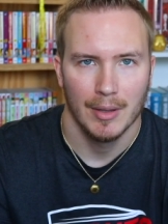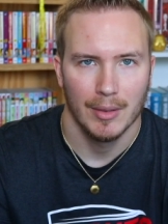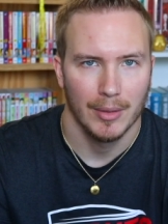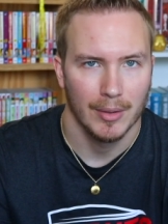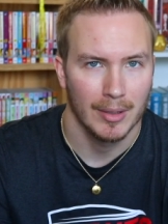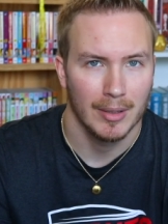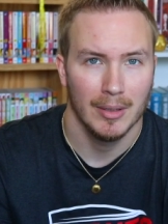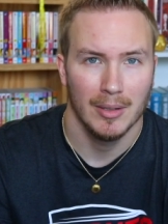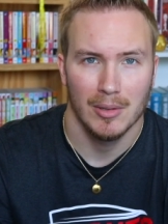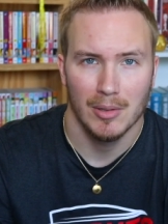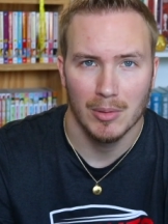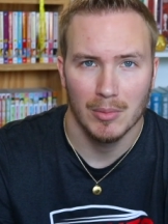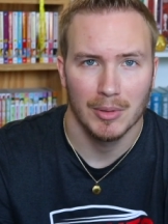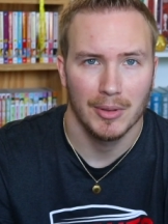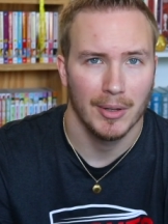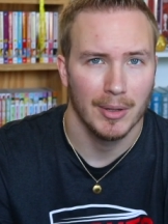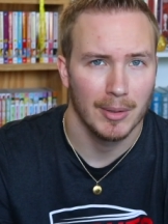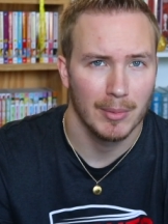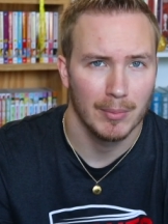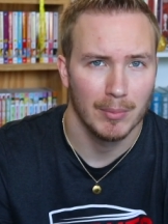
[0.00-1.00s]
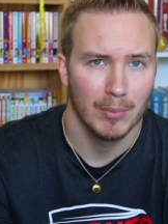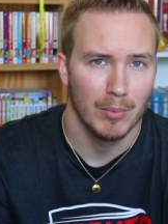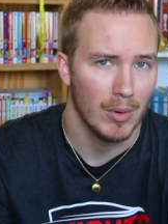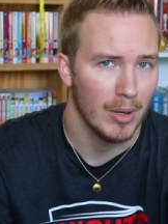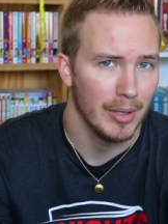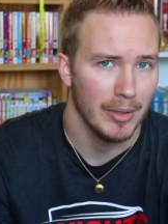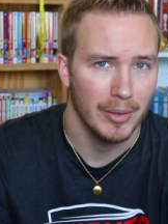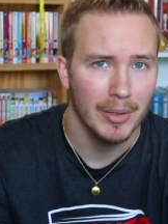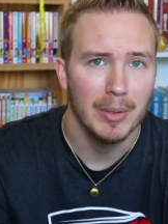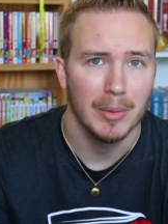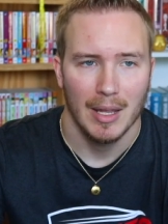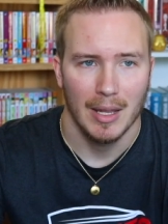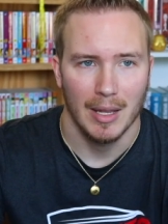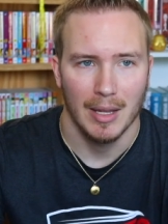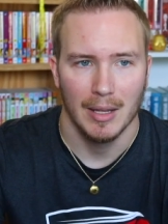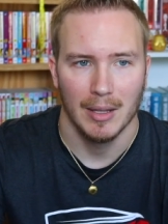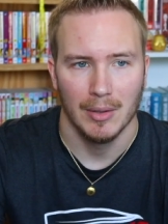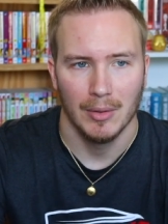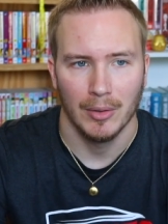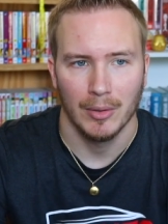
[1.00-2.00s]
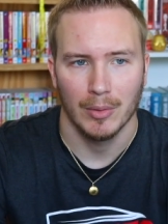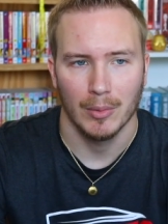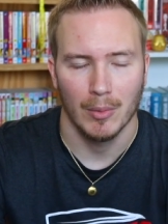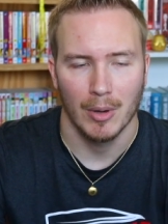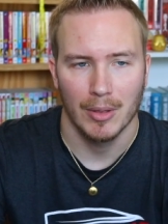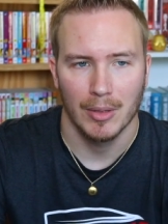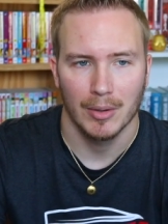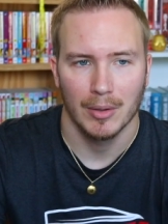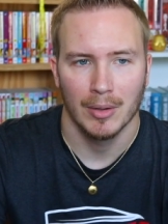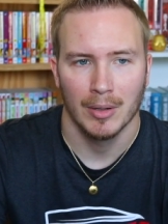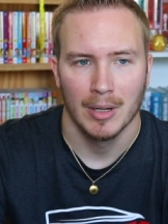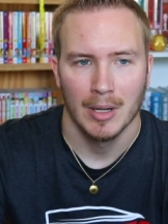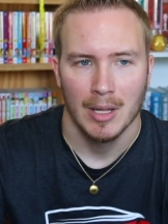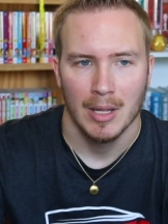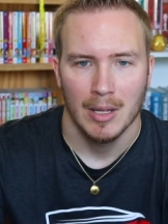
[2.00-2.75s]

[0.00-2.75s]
They're gonna do what they want to do. And whether,